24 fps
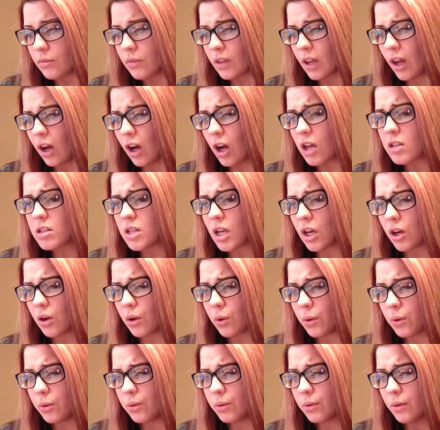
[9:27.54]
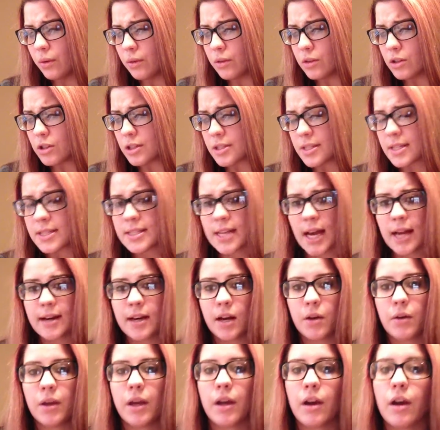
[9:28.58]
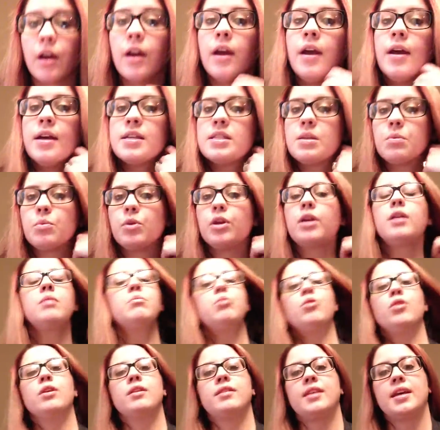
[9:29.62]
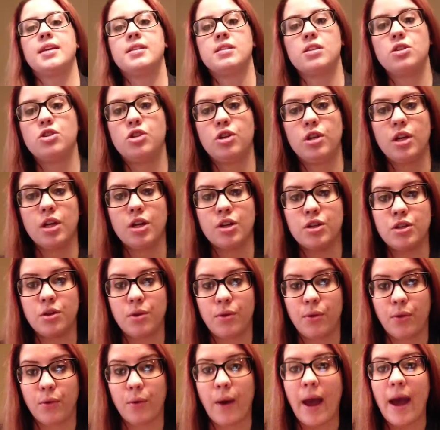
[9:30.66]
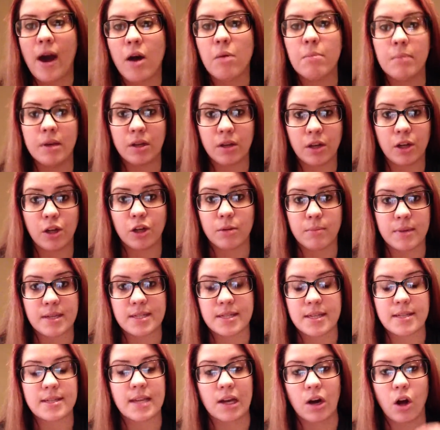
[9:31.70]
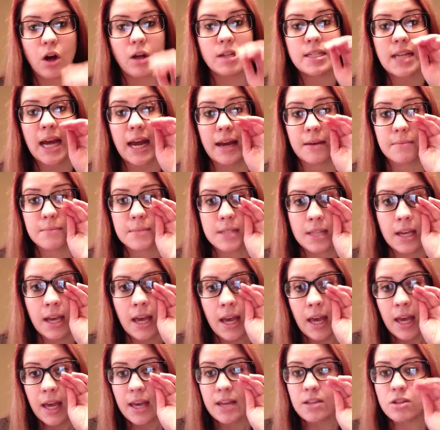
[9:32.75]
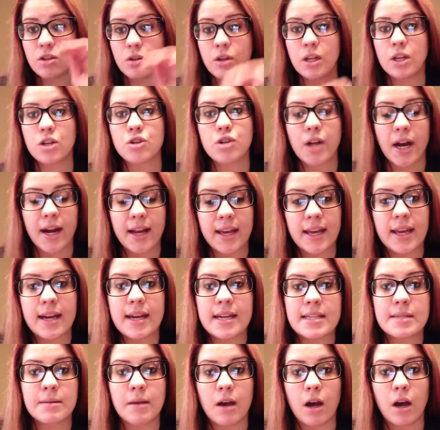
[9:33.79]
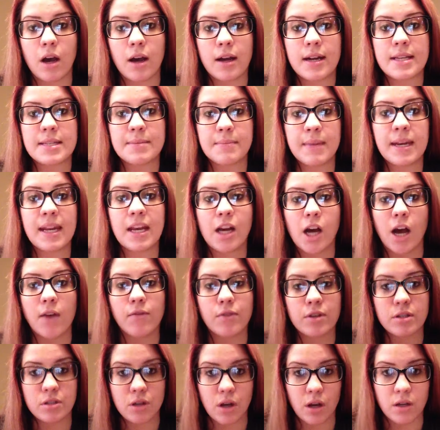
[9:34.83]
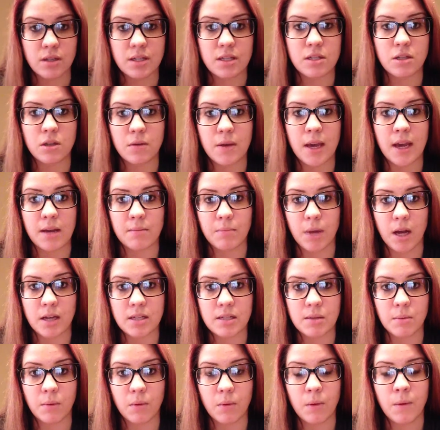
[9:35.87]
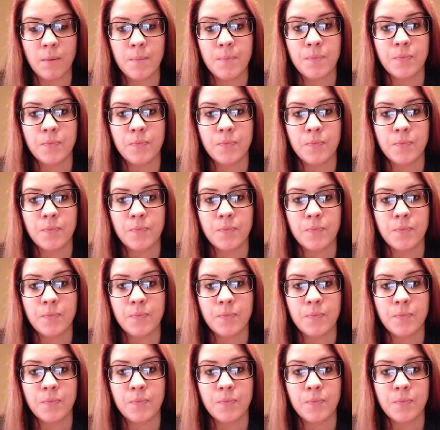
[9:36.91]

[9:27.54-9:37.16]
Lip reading: Also, just a side note here, some really important things that you need to do throughout building your business at all times is you need to try to get on as many conference calls as you can possible.